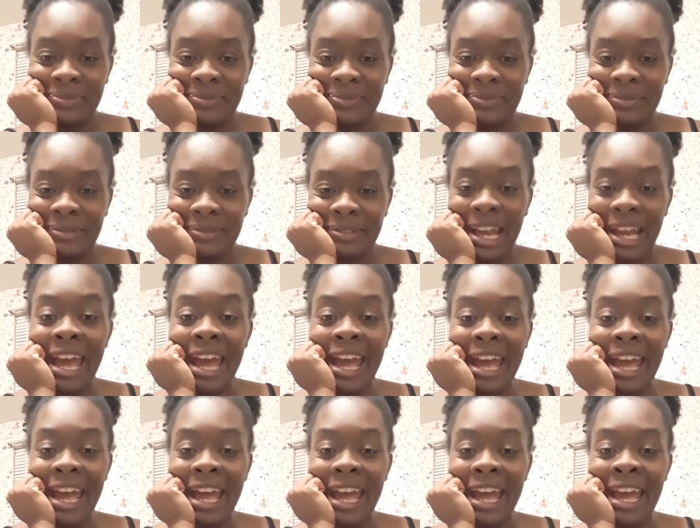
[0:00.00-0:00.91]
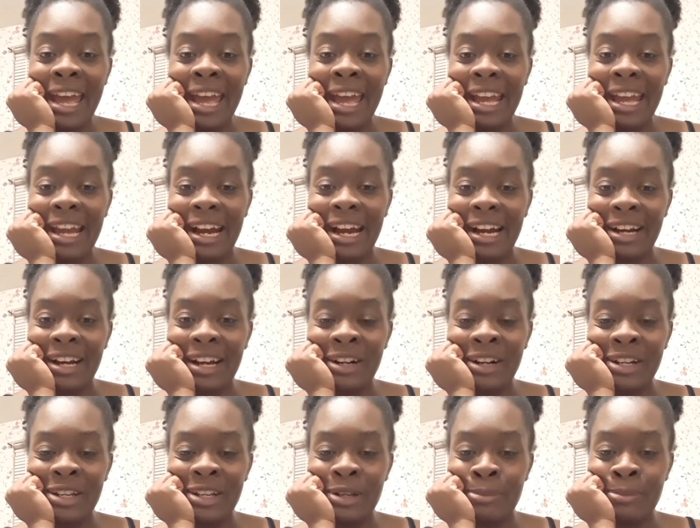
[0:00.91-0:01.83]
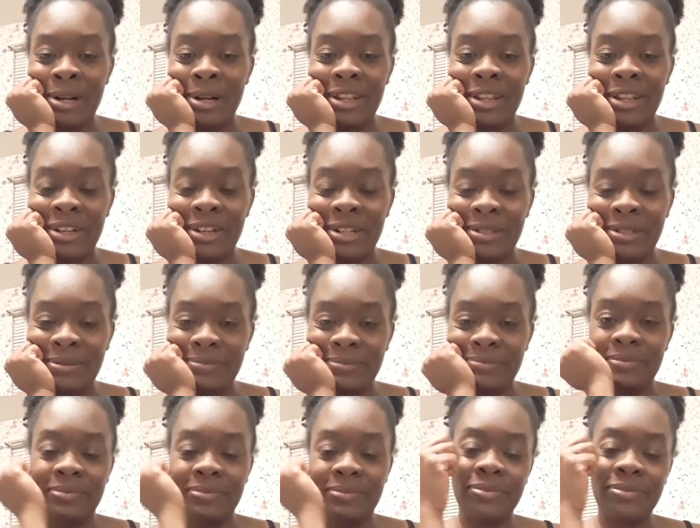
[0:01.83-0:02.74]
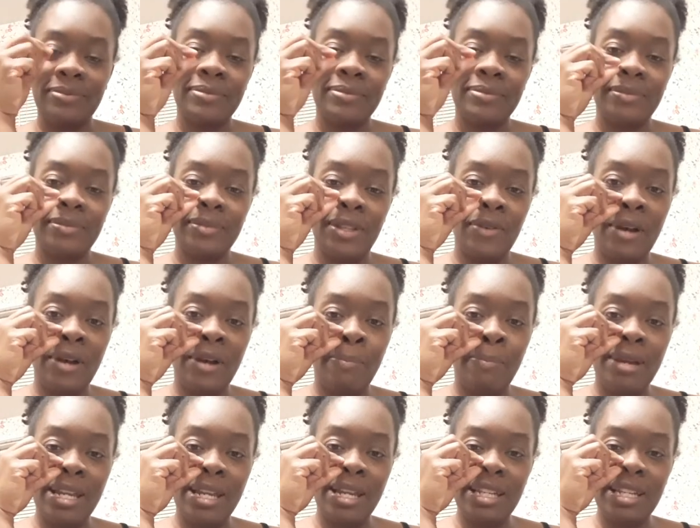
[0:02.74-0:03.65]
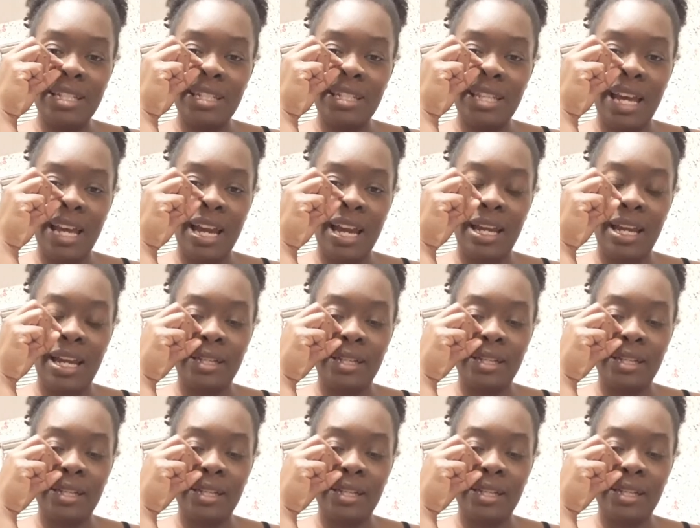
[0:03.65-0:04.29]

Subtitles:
Hey, how are you, brother? You up in this thing?